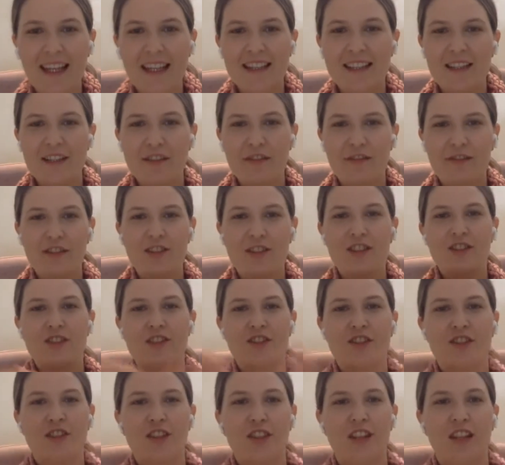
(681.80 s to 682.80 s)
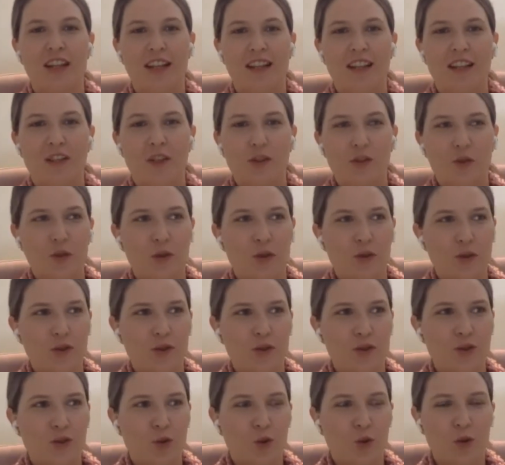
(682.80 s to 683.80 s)
that a difference to like your
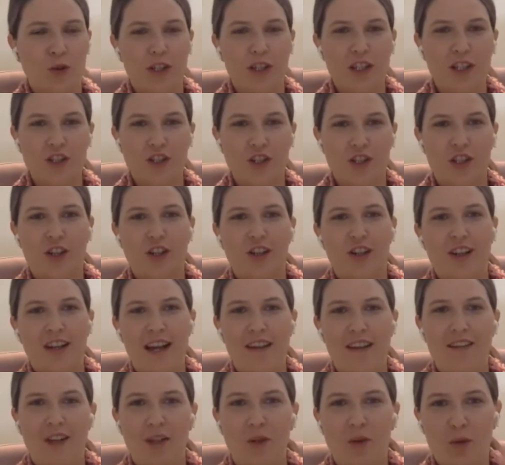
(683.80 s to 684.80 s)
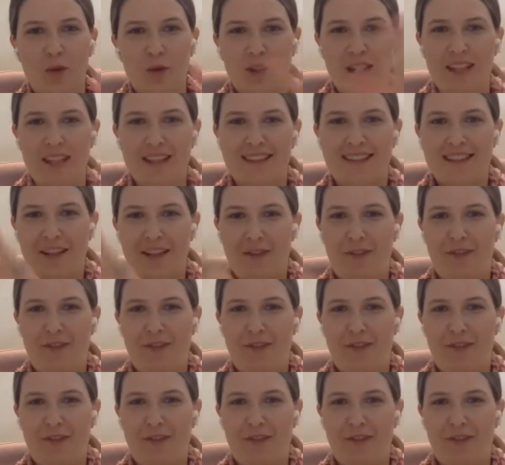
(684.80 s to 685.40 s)
storage? You know, not having all these